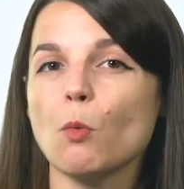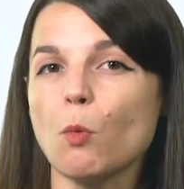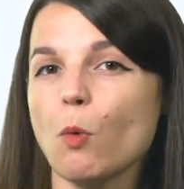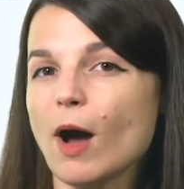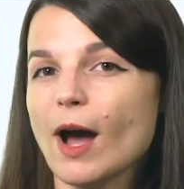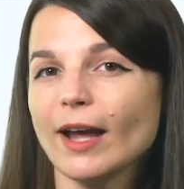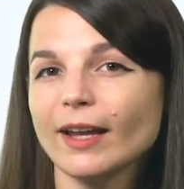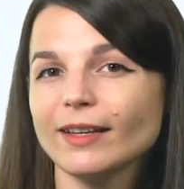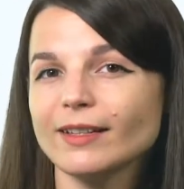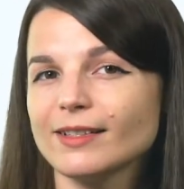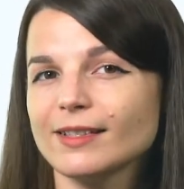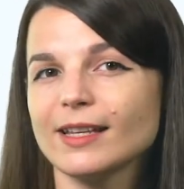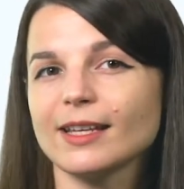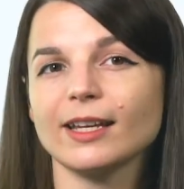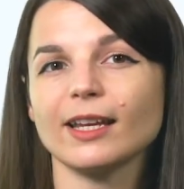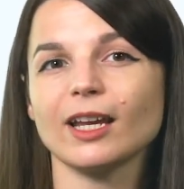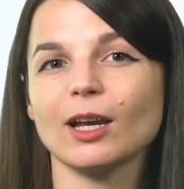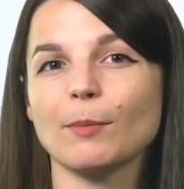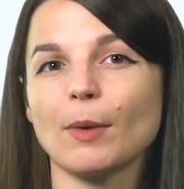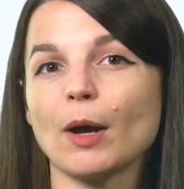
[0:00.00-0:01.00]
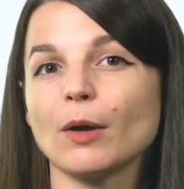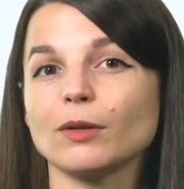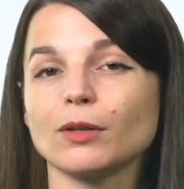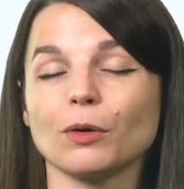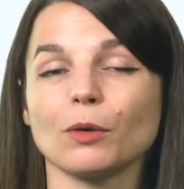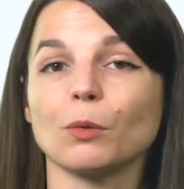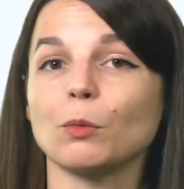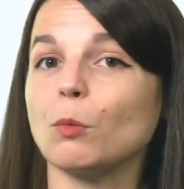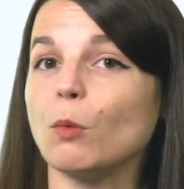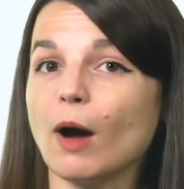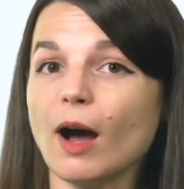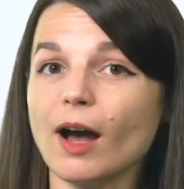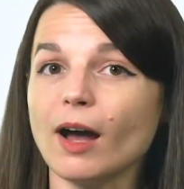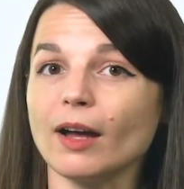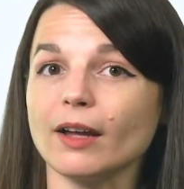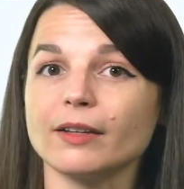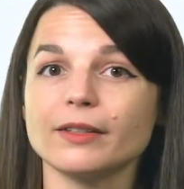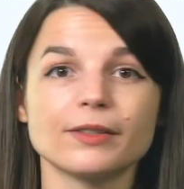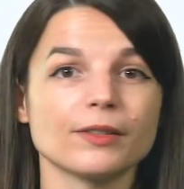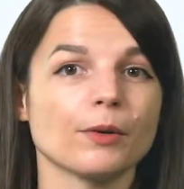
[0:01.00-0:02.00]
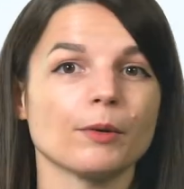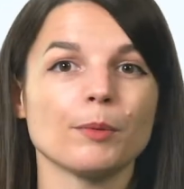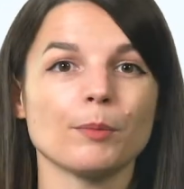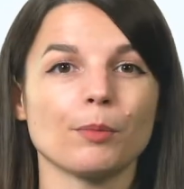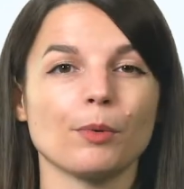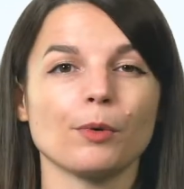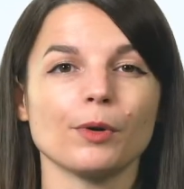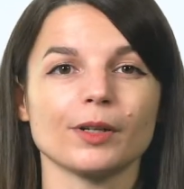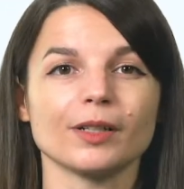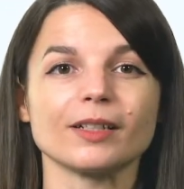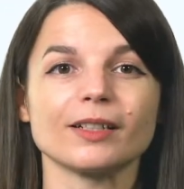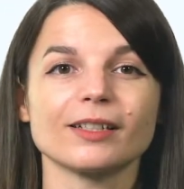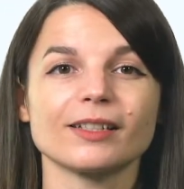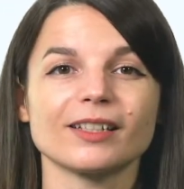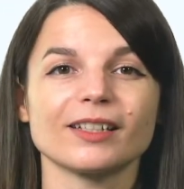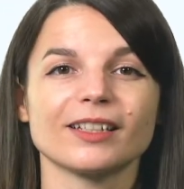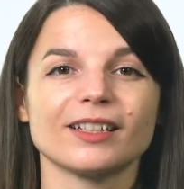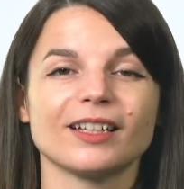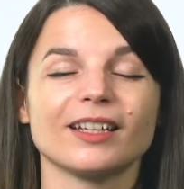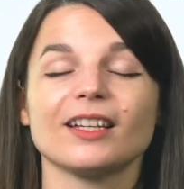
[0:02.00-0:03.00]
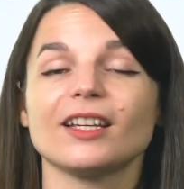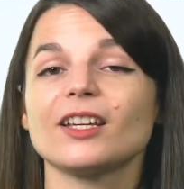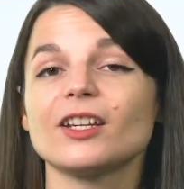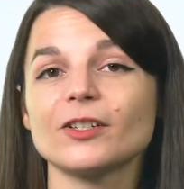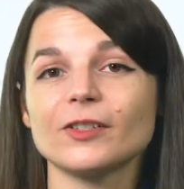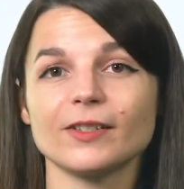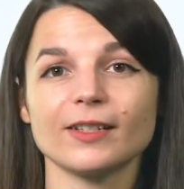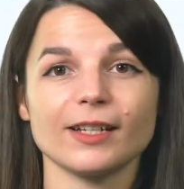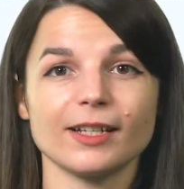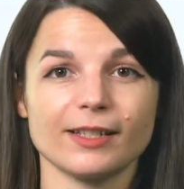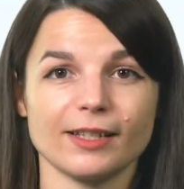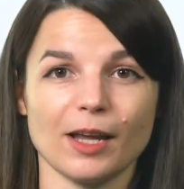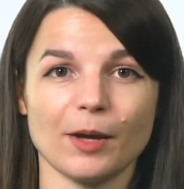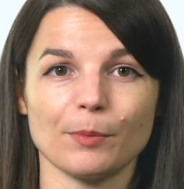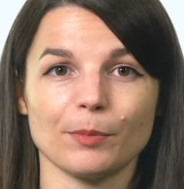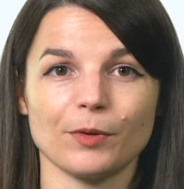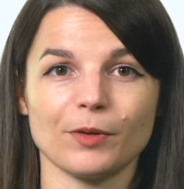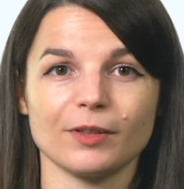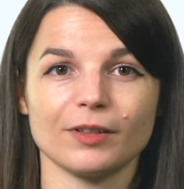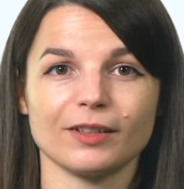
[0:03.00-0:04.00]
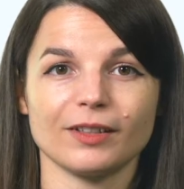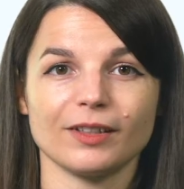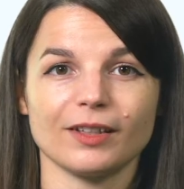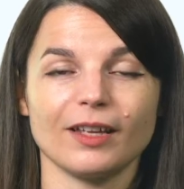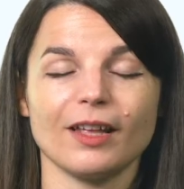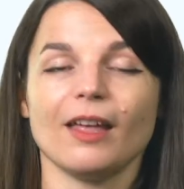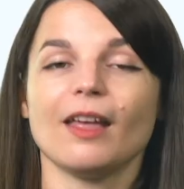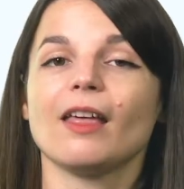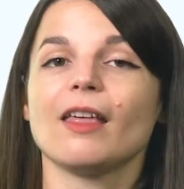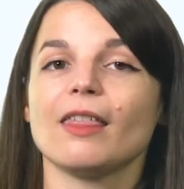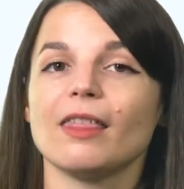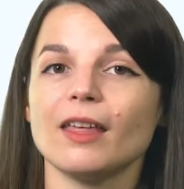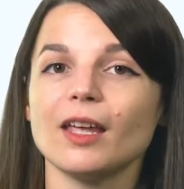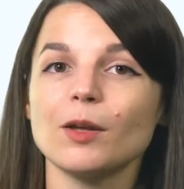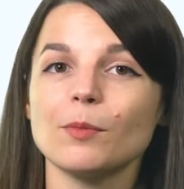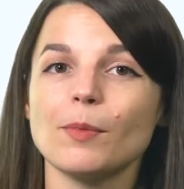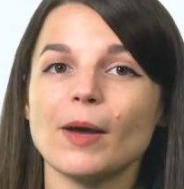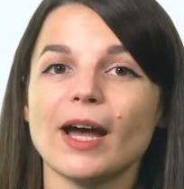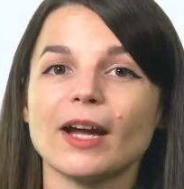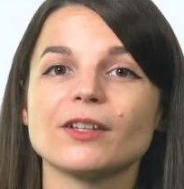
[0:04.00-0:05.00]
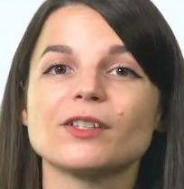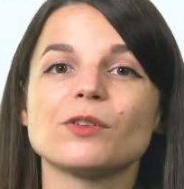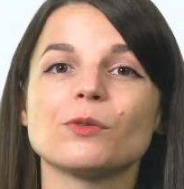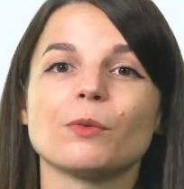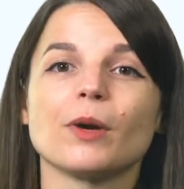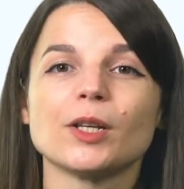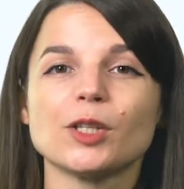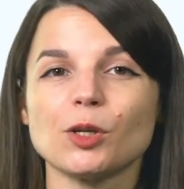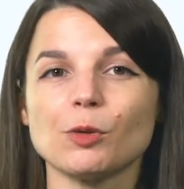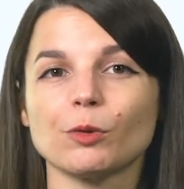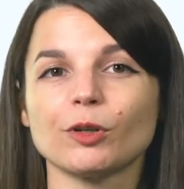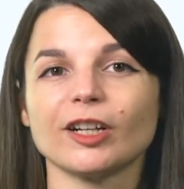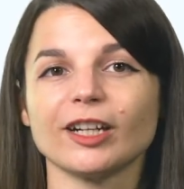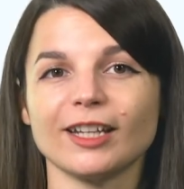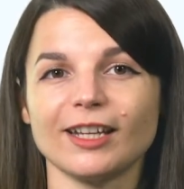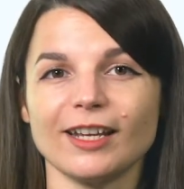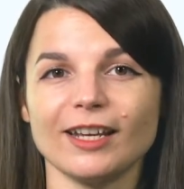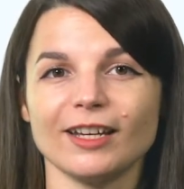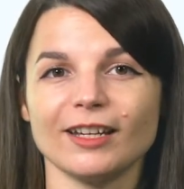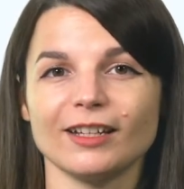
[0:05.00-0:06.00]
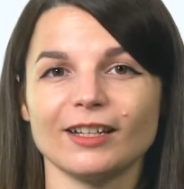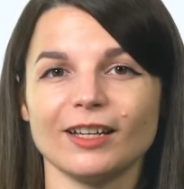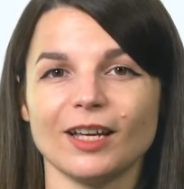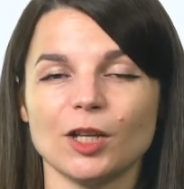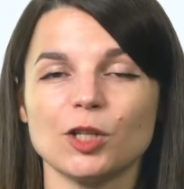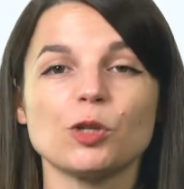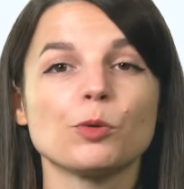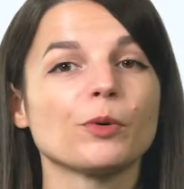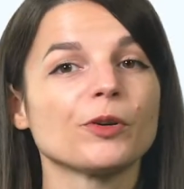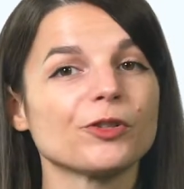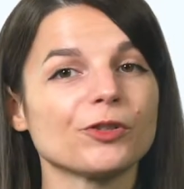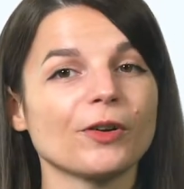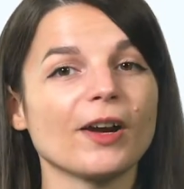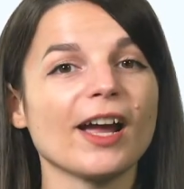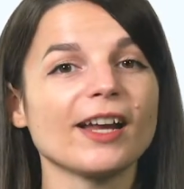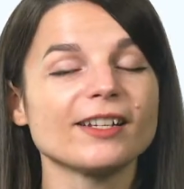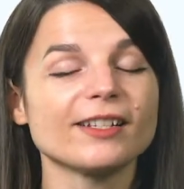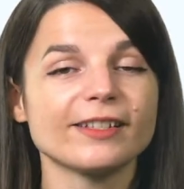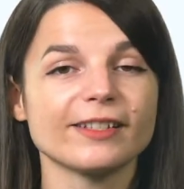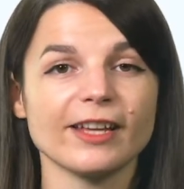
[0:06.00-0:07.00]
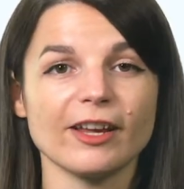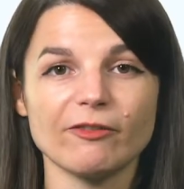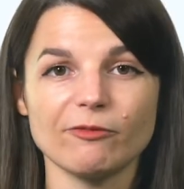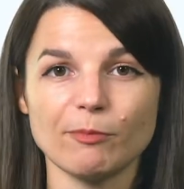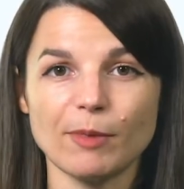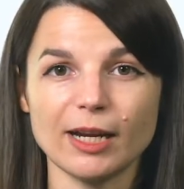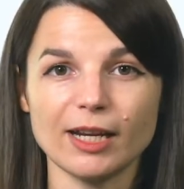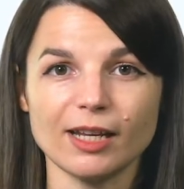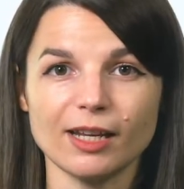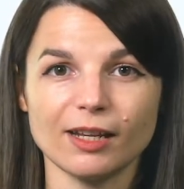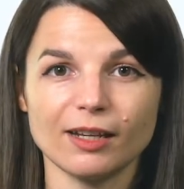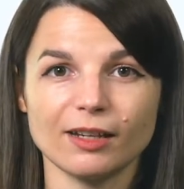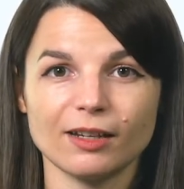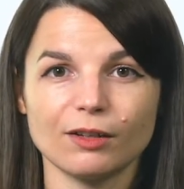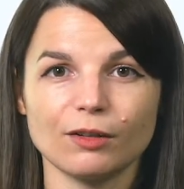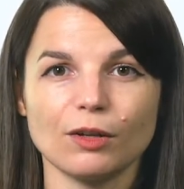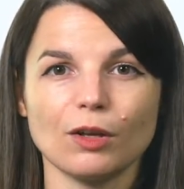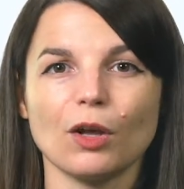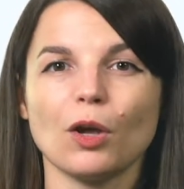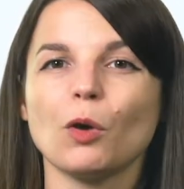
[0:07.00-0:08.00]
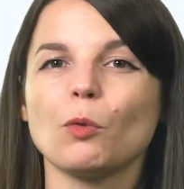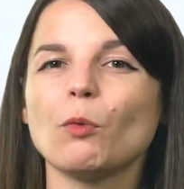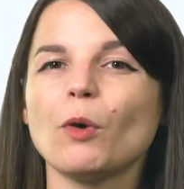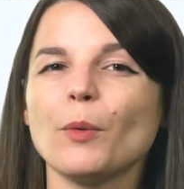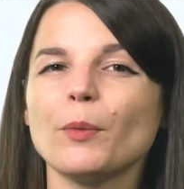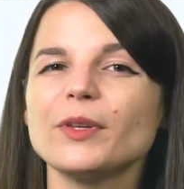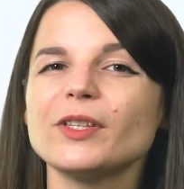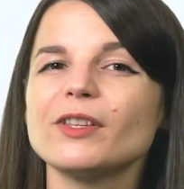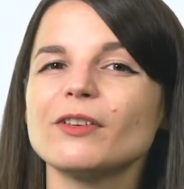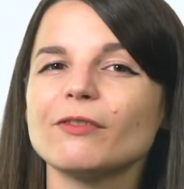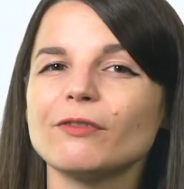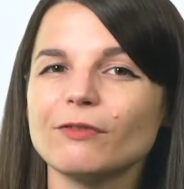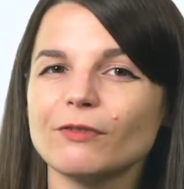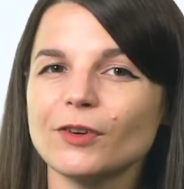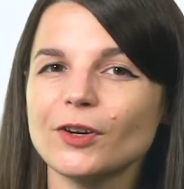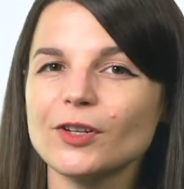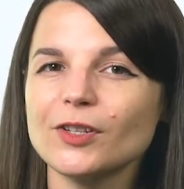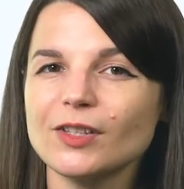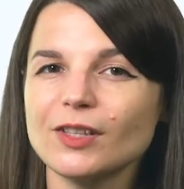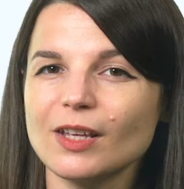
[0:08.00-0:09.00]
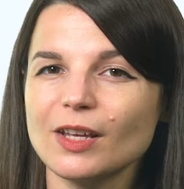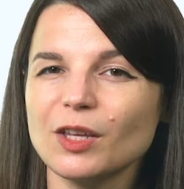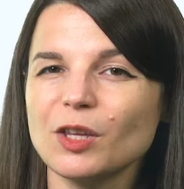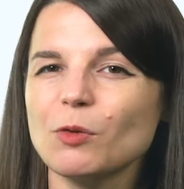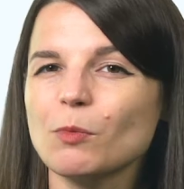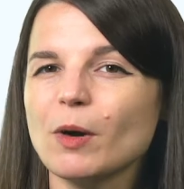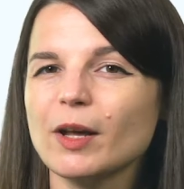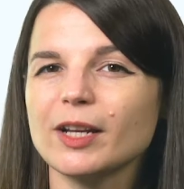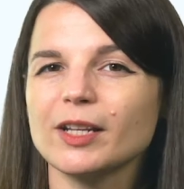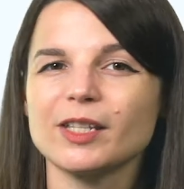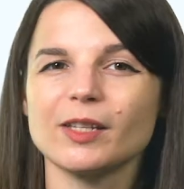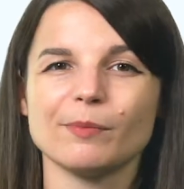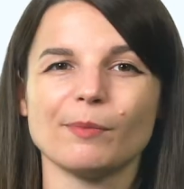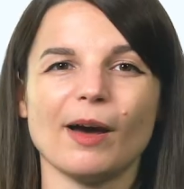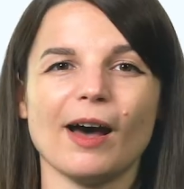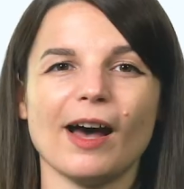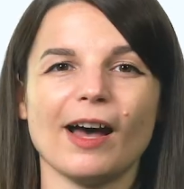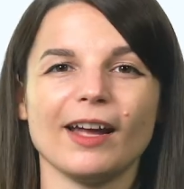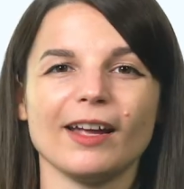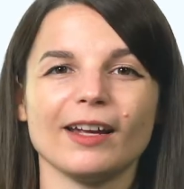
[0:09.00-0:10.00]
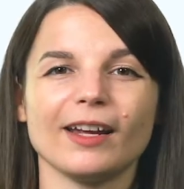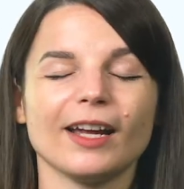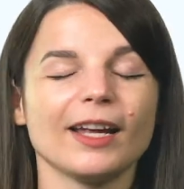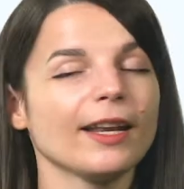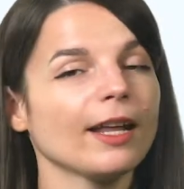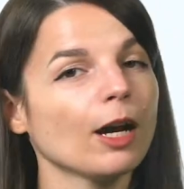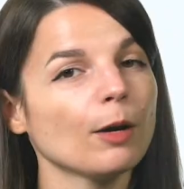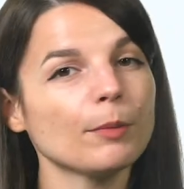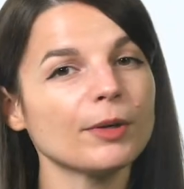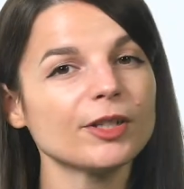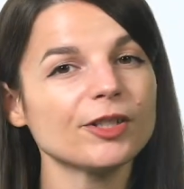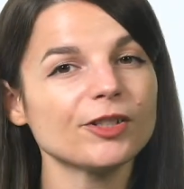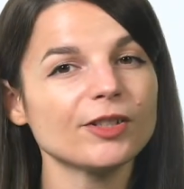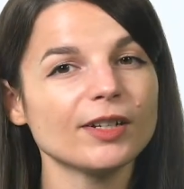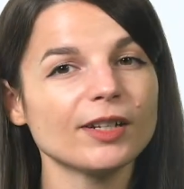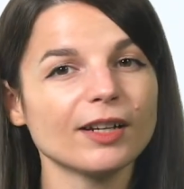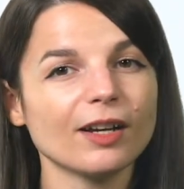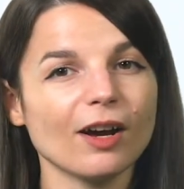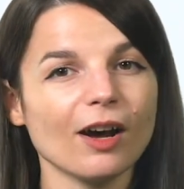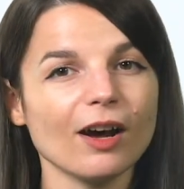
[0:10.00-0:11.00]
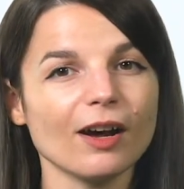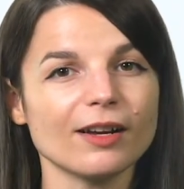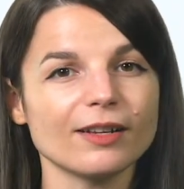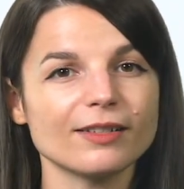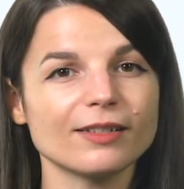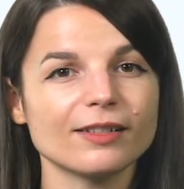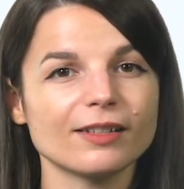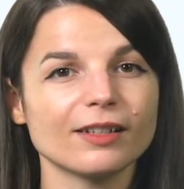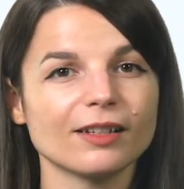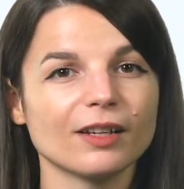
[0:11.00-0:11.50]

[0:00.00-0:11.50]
why is thinking about your why so important? Here's an example. Think back to when you were a kid and you were trying to save money. What was the first thing you wanted to buy and how much did it cost?